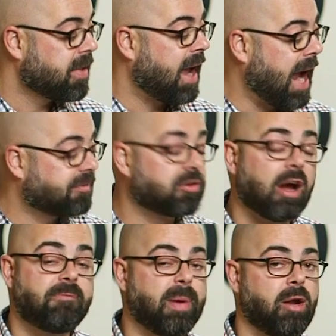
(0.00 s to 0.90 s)
after
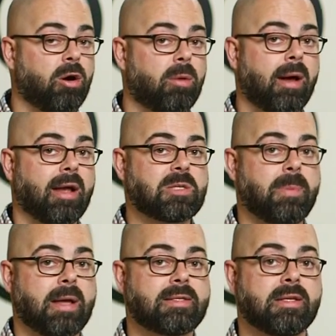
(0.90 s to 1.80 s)
I've paid all my
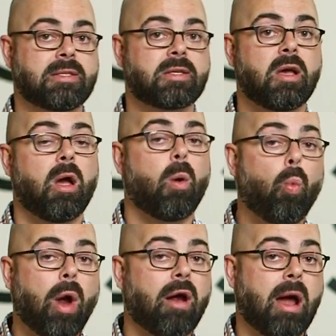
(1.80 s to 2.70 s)
expenses,
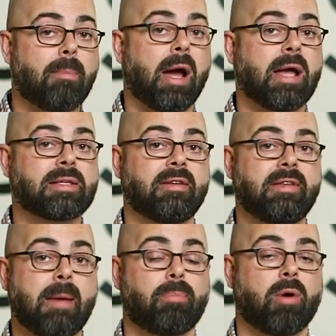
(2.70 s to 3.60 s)
where am I as a
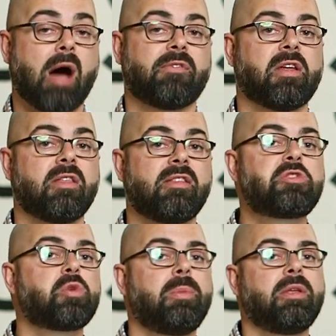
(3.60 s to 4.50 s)
net profit?
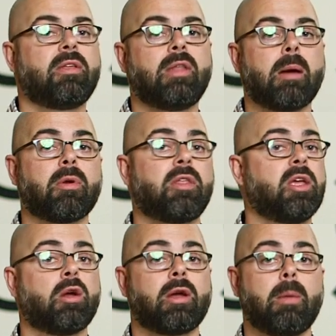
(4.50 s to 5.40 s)
This will be the number that
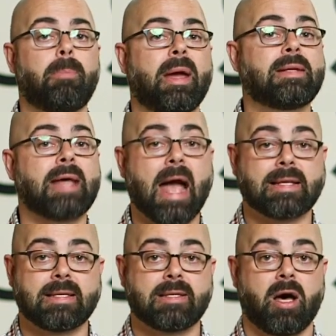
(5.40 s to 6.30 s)
you're gonna pay
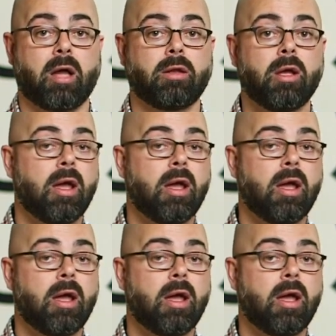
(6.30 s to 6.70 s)
taxes on.